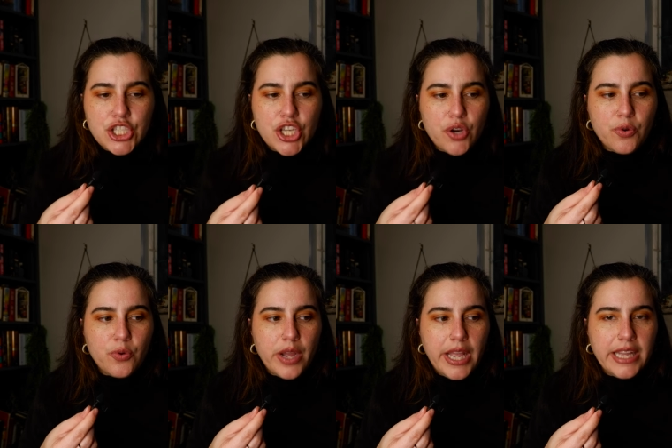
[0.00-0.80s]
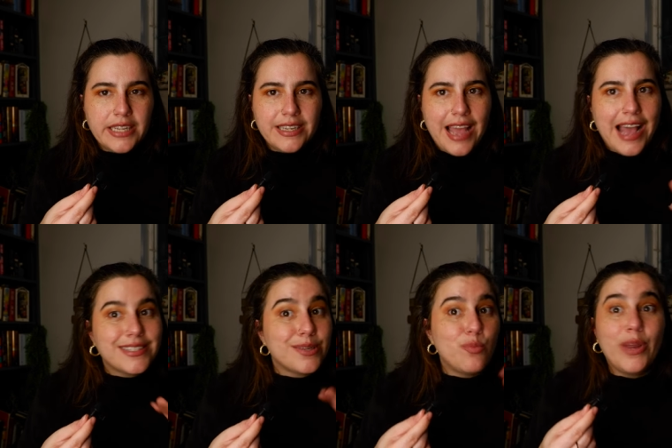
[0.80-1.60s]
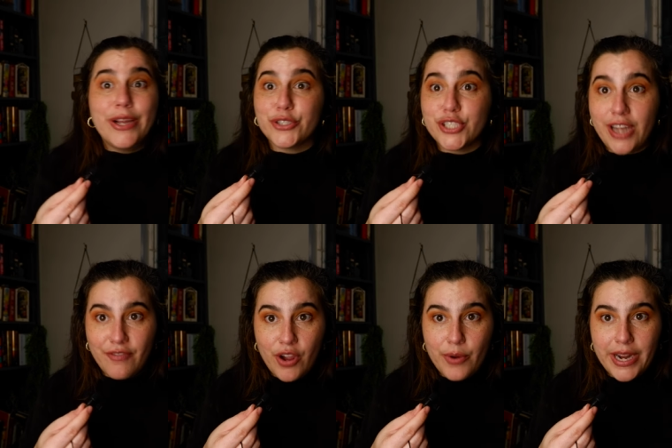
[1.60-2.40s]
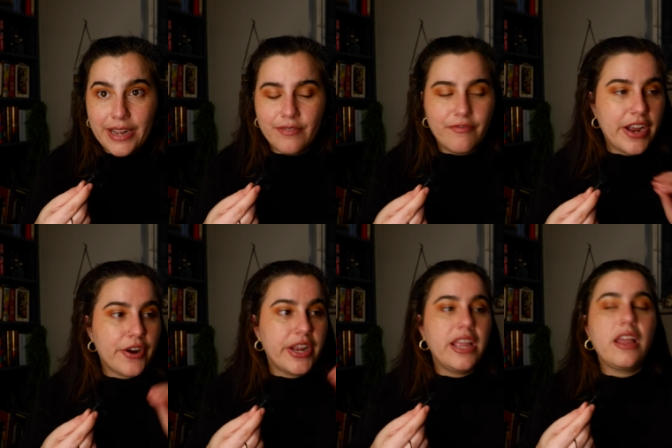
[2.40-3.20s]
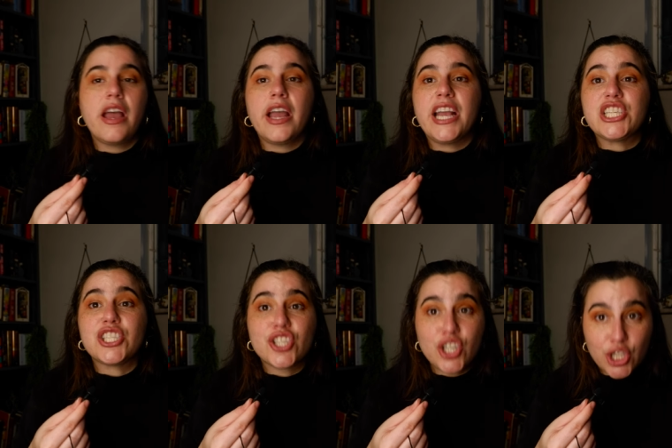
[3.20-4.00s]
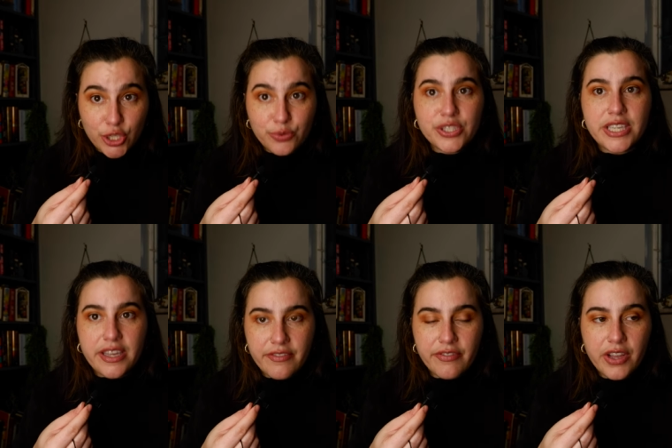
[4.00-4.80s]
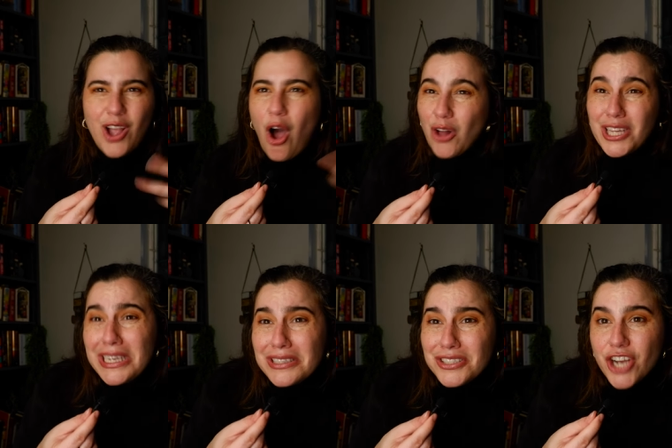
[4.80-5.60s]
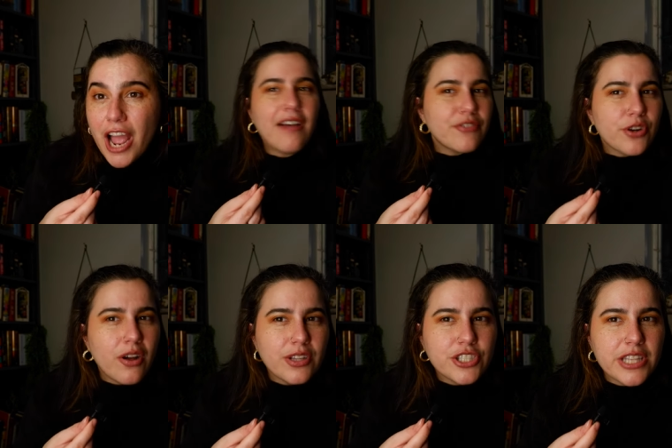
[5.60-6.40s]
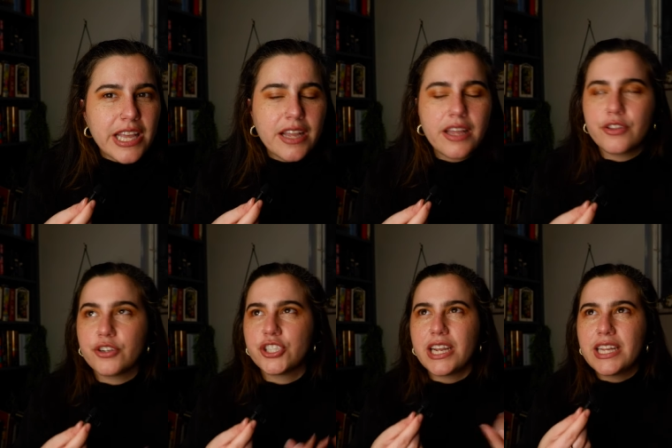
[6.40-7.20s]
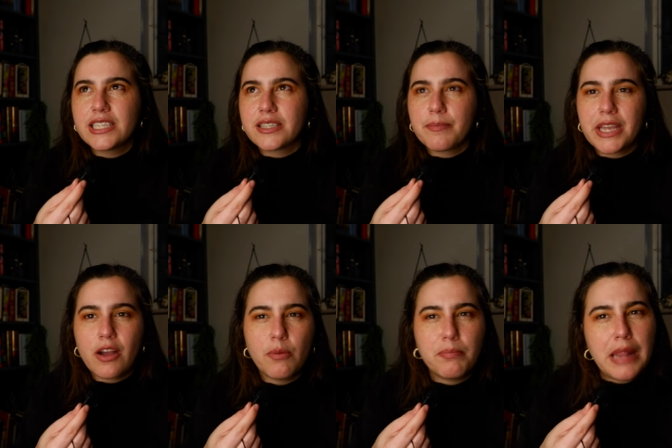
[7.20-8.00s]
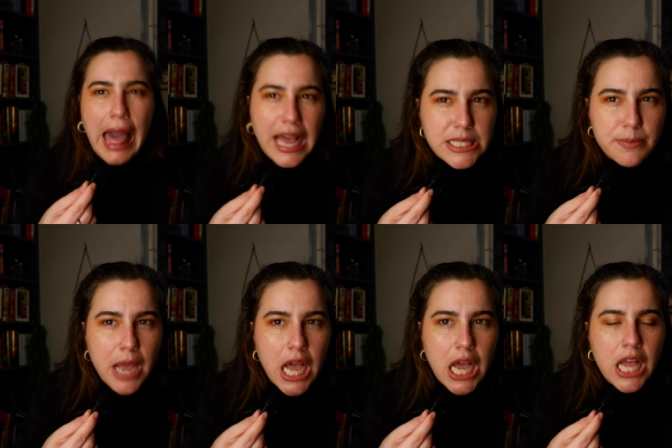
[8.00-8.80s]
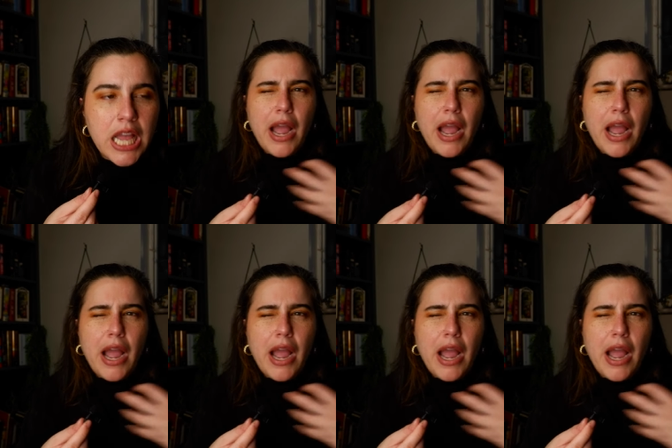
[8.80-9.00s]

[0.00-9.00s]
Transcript: So it has some weird stuff going in. Very exclusive college, after college thing. And they're studying something called plasma,